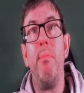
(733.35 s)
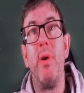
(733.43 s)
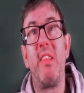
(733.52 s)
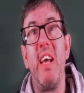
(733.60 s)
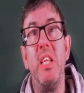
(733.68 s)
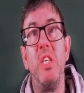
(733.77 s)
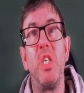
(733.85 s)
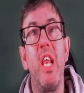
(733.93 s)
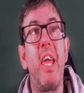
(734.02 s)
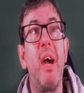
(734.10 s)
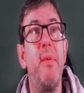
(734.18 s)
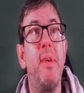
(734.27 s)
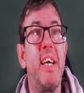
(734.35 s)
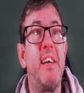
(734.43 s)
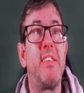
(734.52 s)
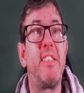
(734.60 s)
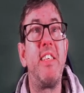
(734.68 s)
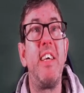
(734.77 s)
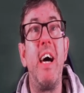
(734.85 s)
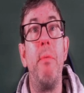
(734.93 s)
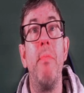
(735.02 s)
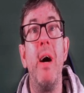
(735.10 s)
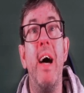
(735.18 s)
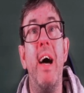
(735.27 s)
potentially going down to
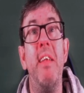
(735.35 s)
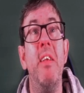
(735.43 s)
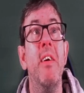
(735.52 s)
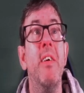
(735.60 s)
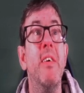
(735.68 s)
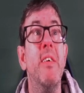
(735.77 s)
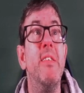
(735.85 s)
10 men.